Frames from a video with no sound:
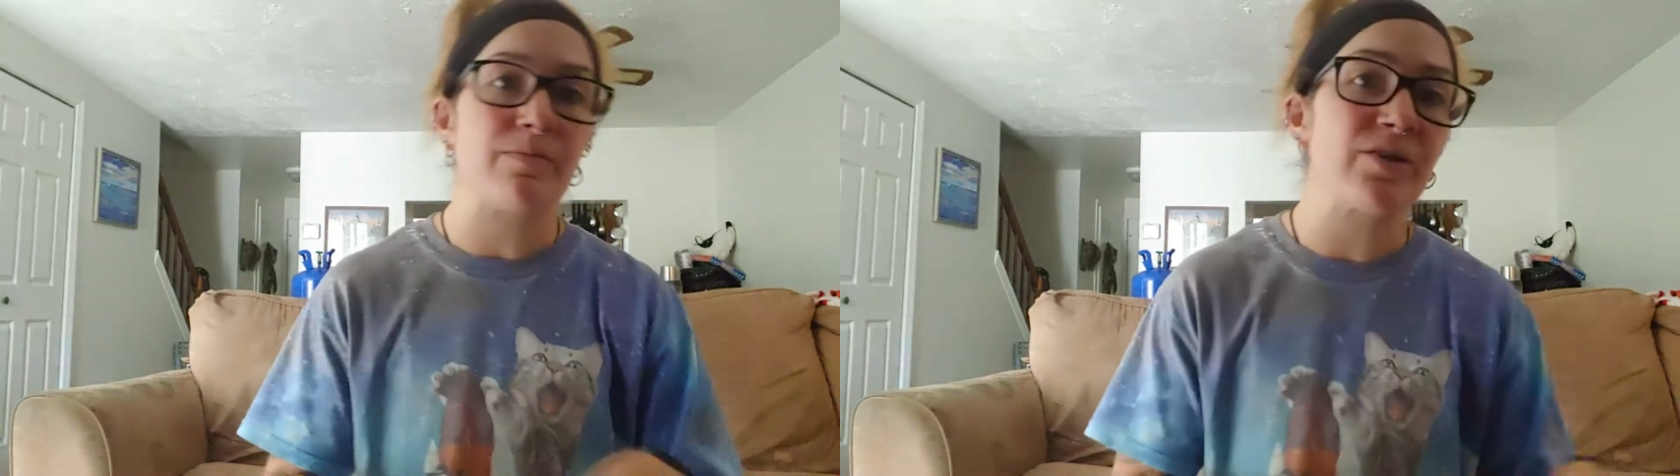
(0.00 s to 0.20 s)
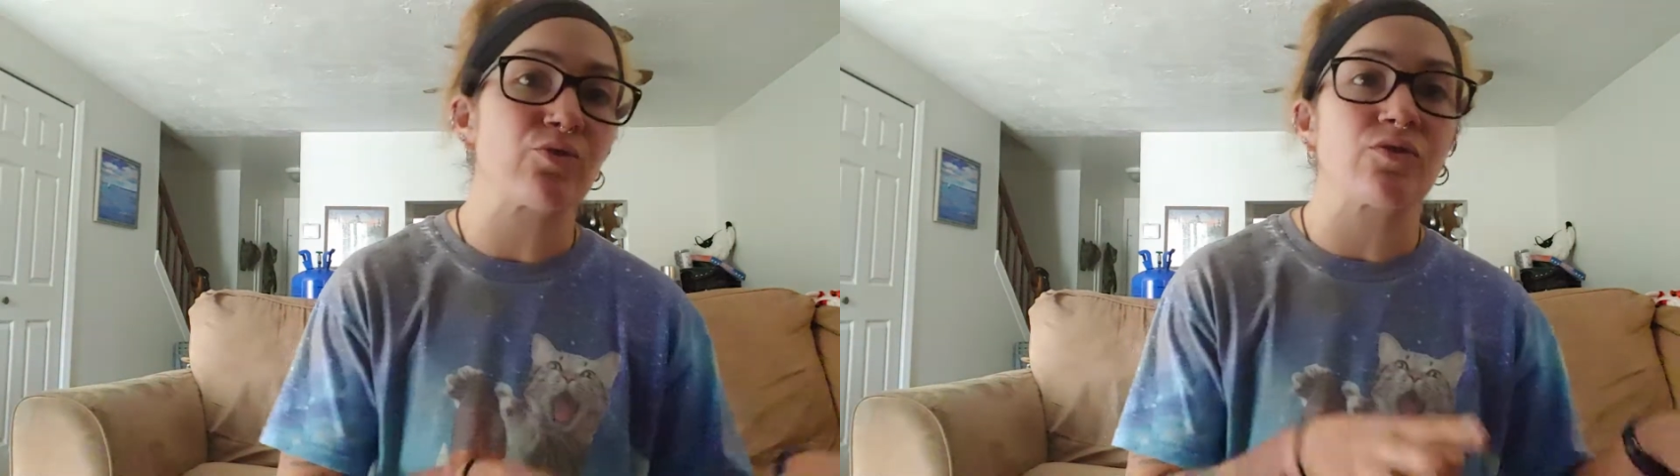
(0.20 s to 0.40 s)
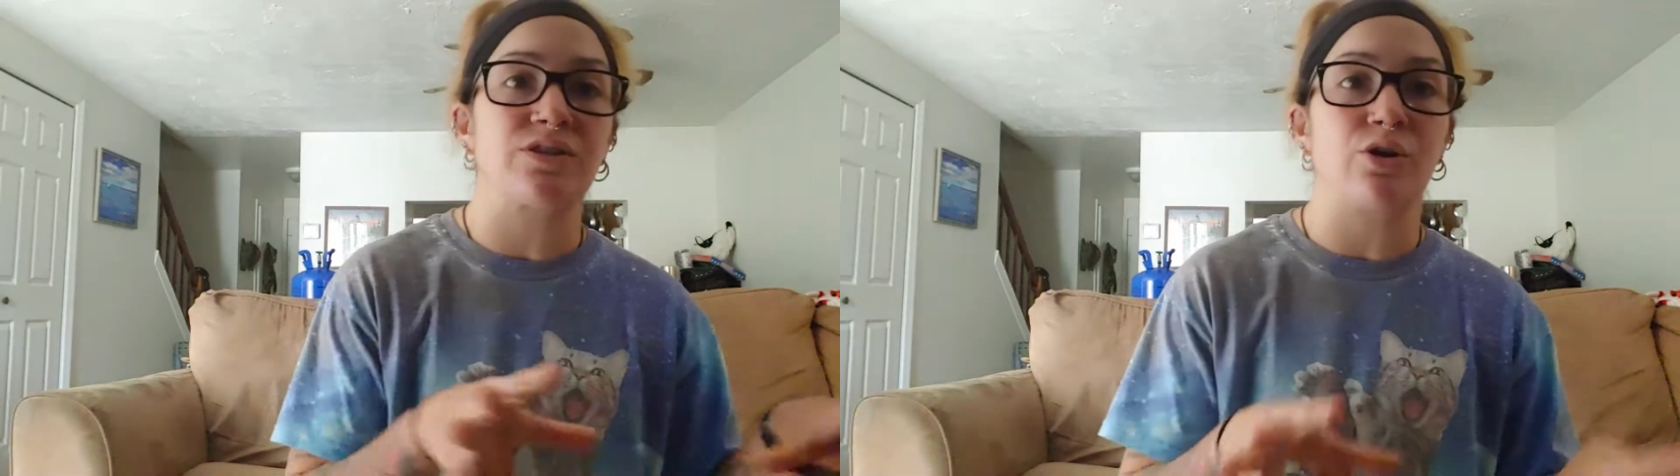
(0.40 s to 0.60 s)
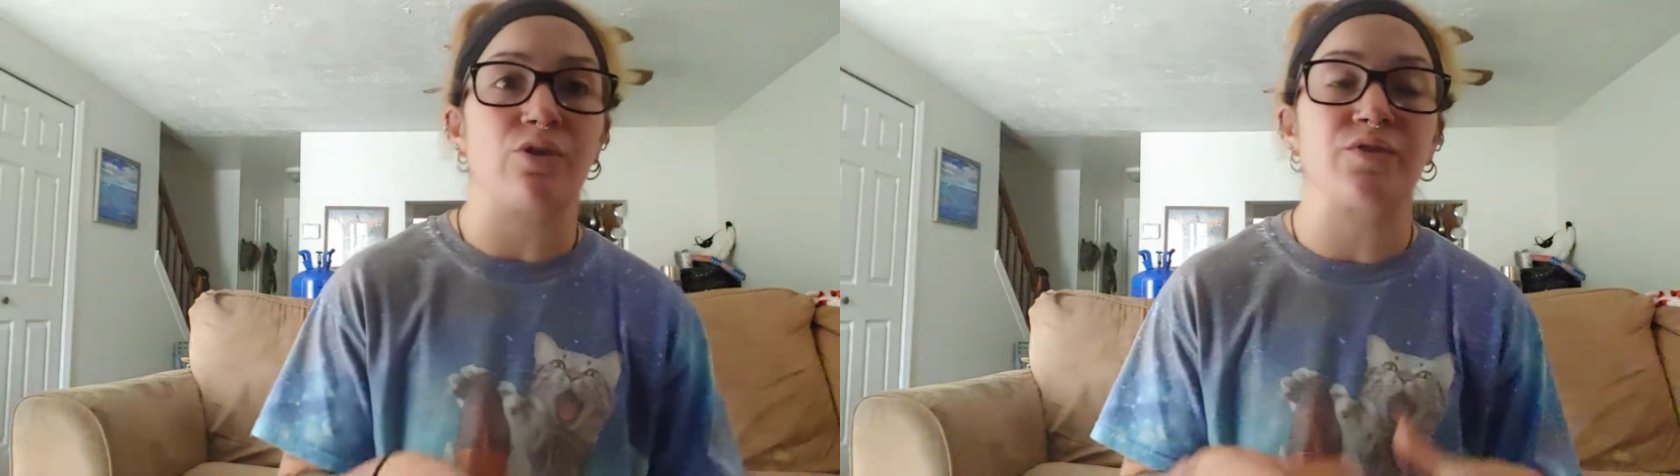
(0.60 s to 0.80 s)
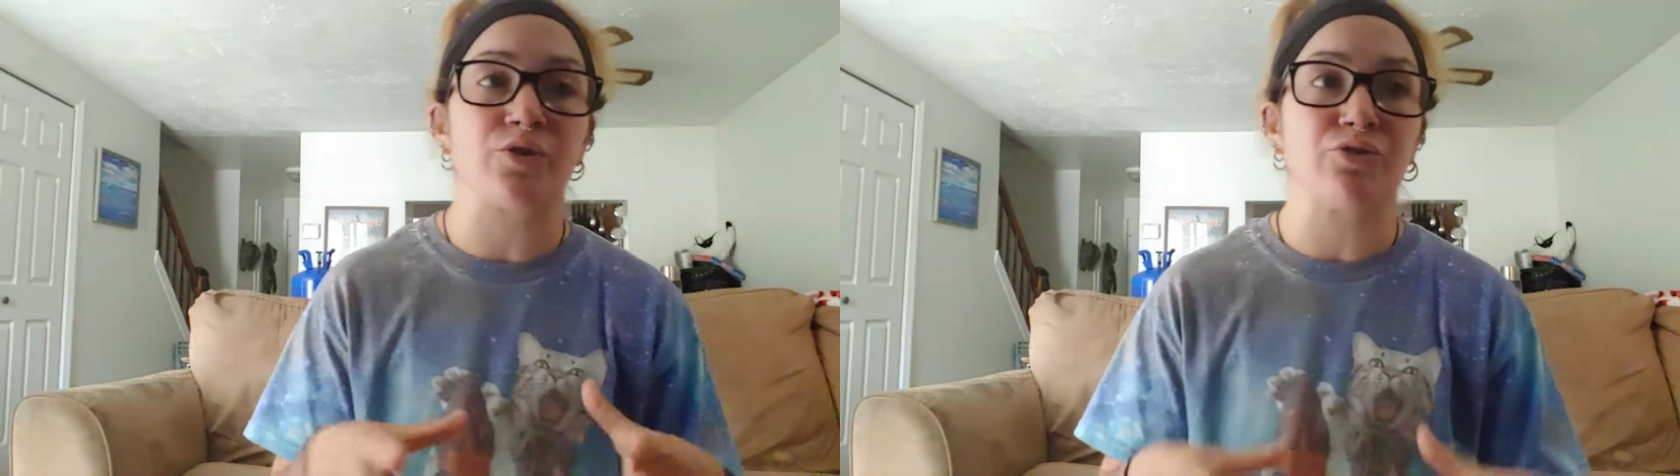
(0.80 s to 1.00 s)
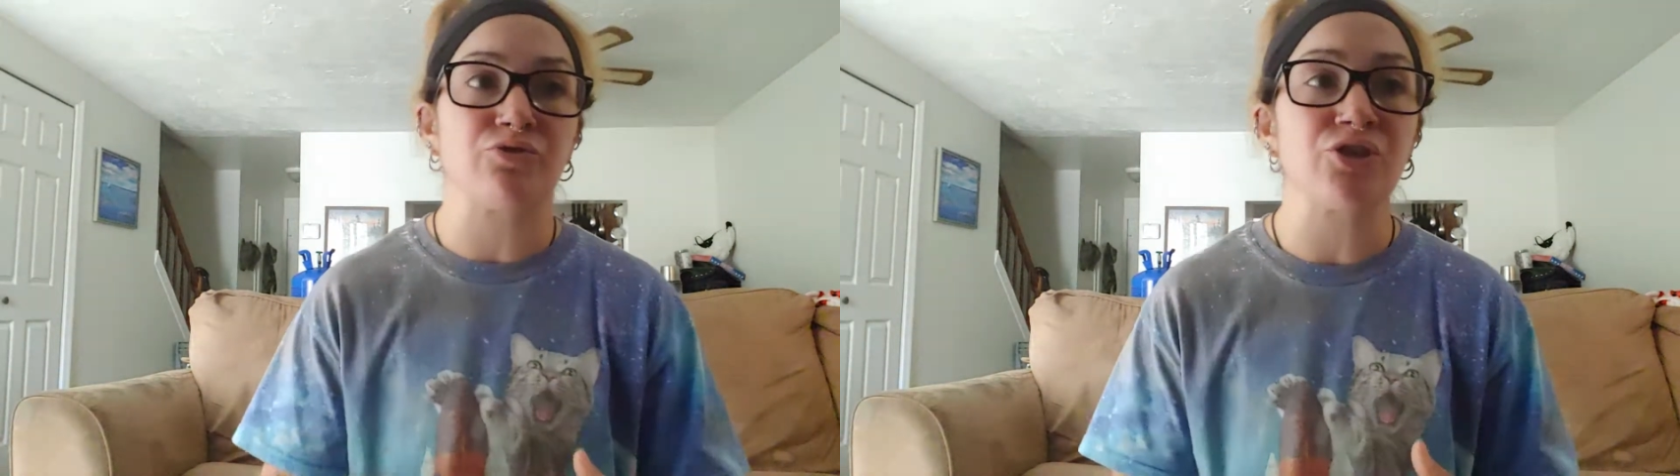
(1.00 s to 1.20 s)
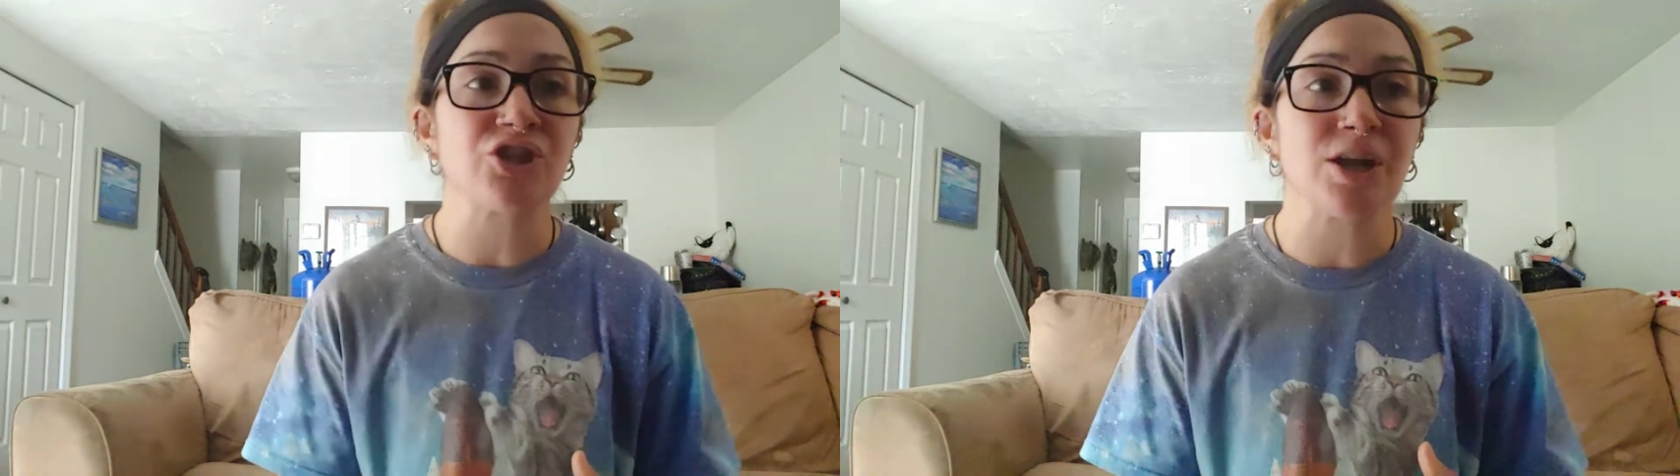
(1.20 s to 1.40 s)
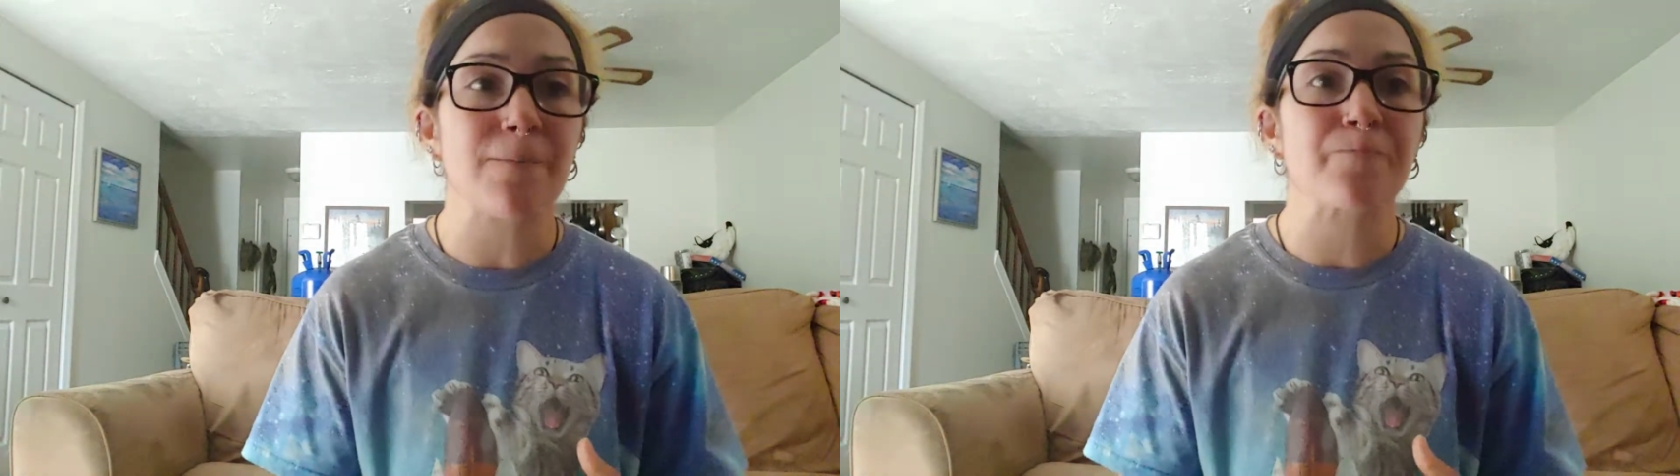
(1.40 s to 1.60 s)
minerals and all of your
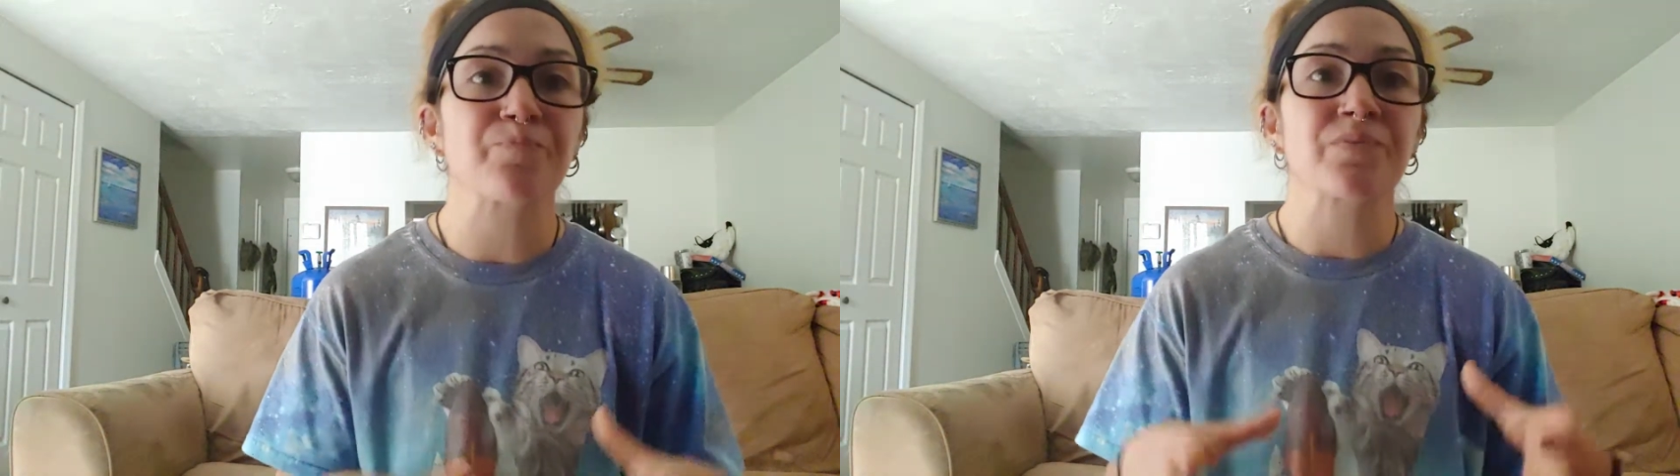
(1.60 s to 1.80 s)
nutrition,